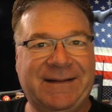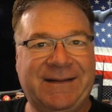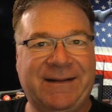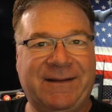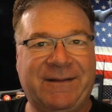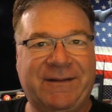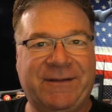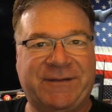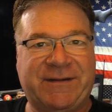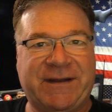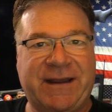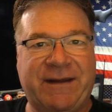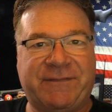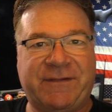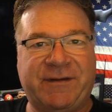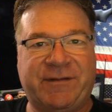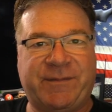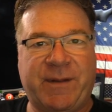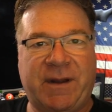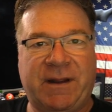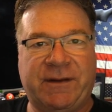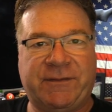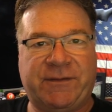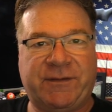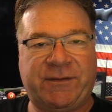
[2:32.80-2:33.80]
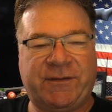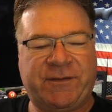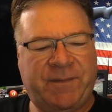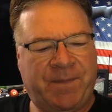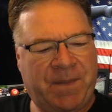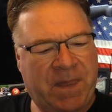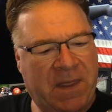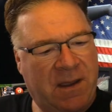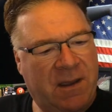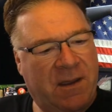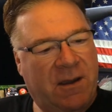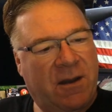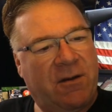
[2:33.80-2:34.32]
there goes half the sponsors.
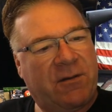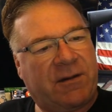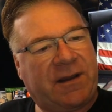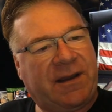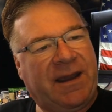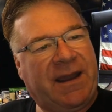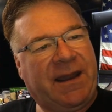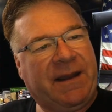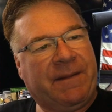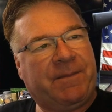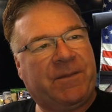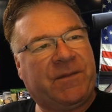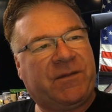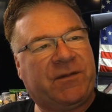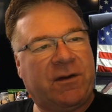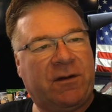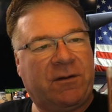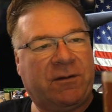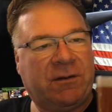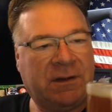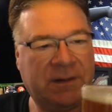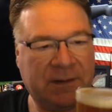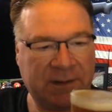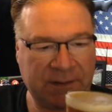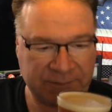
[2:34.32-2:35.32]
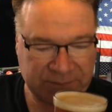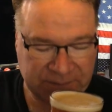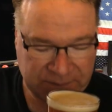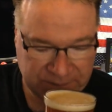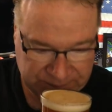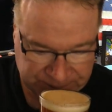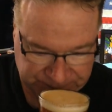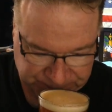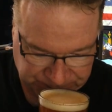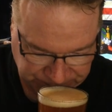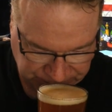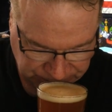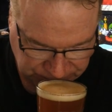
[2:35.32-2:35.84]
Okay, so um,
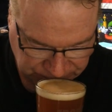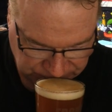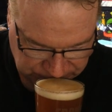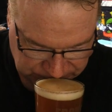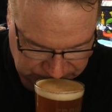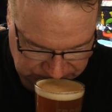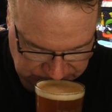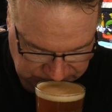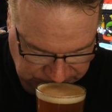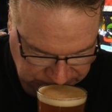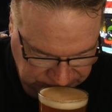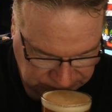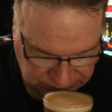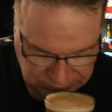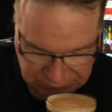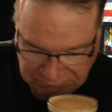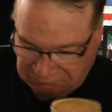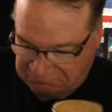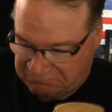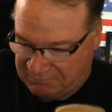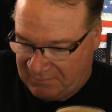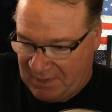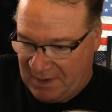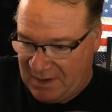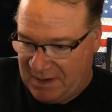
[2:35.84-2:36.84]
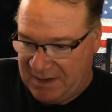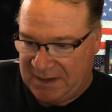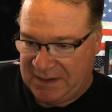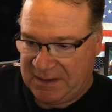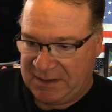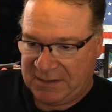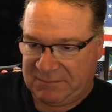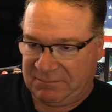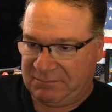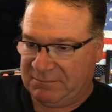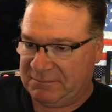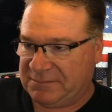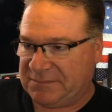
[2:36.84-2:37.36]

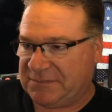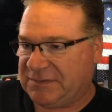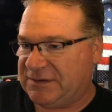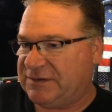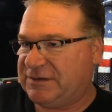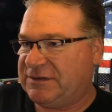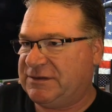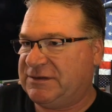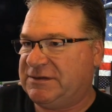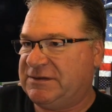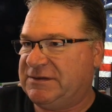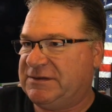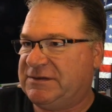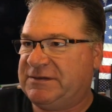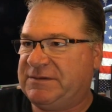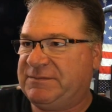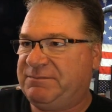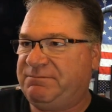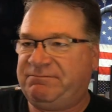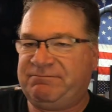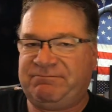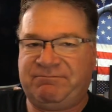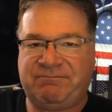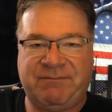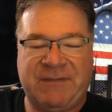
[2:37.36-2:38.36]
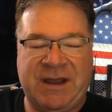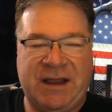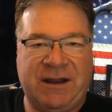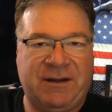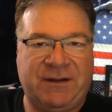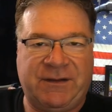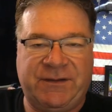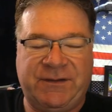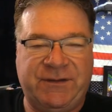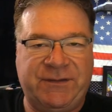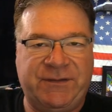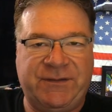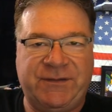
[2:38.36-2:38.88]
it
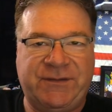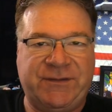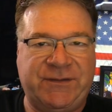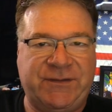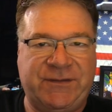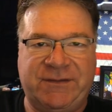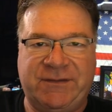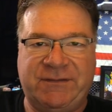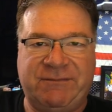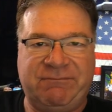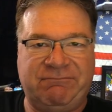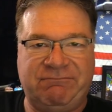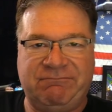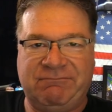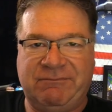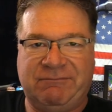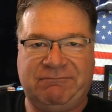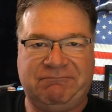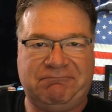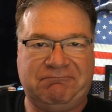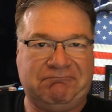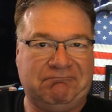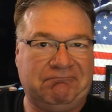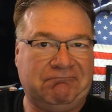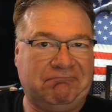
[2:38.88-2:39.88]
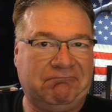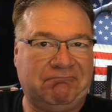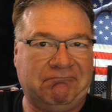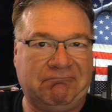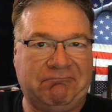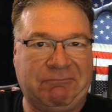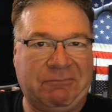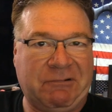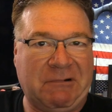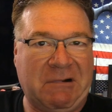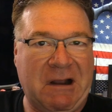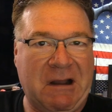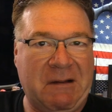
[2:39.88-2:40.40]
smells
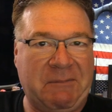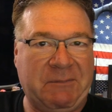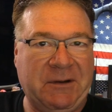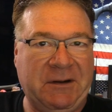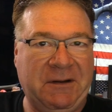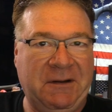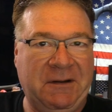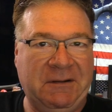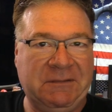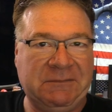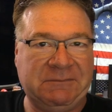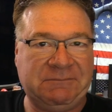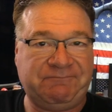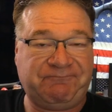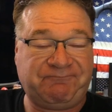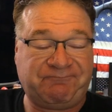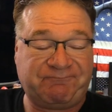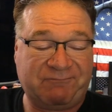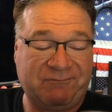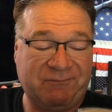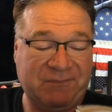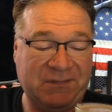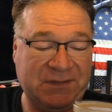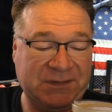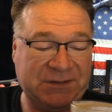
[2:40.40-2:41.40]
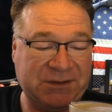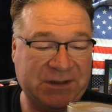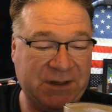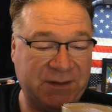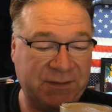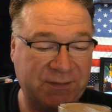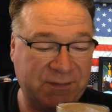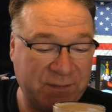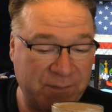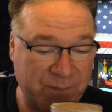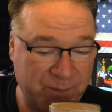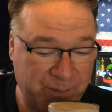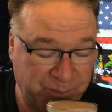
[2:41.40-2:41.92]
proper.
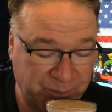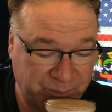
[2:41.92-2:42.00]
Cheers.